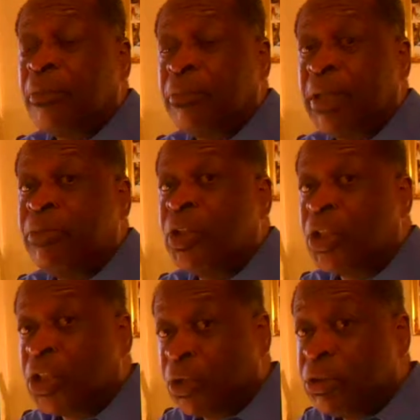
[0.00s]
may be
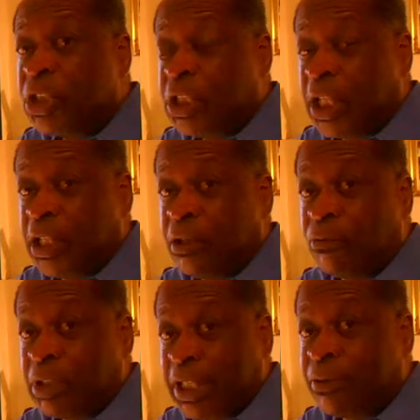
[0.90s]
negotiated
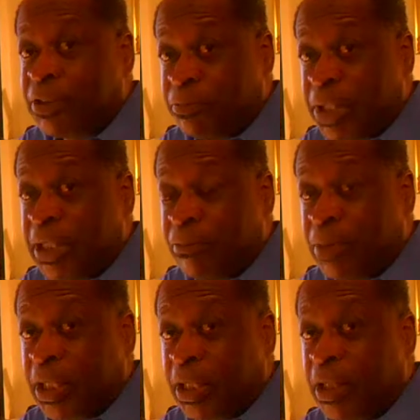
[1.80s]
without spending
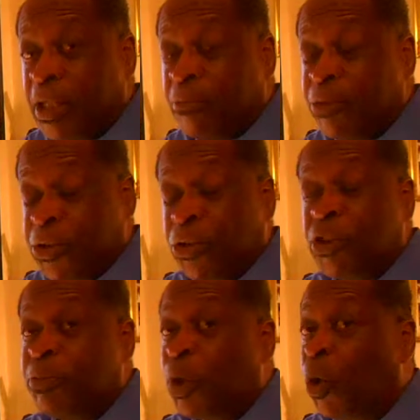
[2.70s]
money, but you're
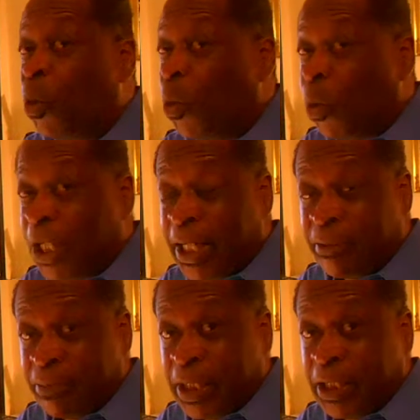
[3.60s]
going to spend a whole lot
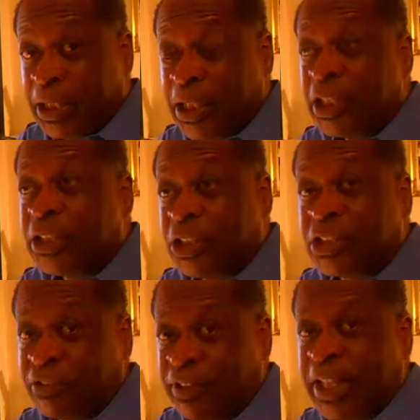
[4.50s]
of money
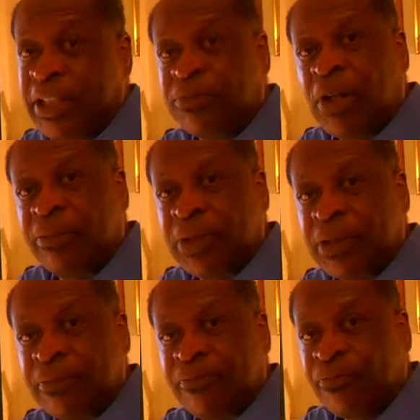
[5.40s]
just to find these
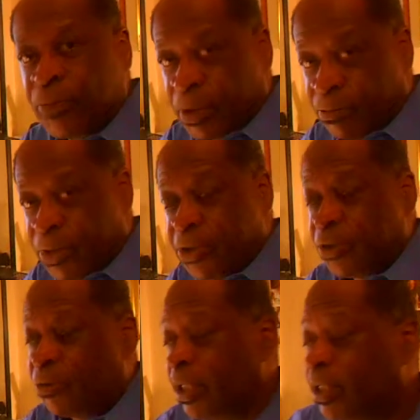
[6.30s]
properties. But here's
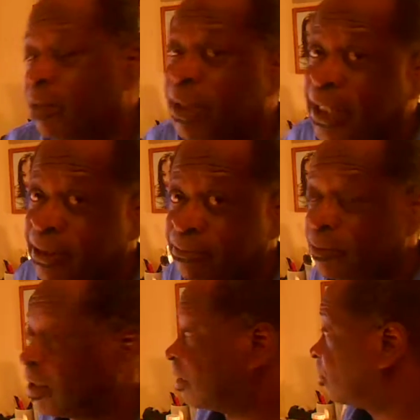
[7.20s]
the great thing about it,
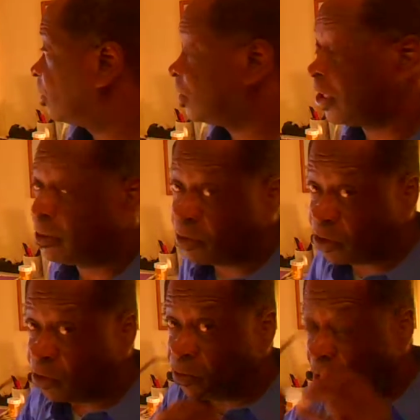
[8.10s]
and I want to share with you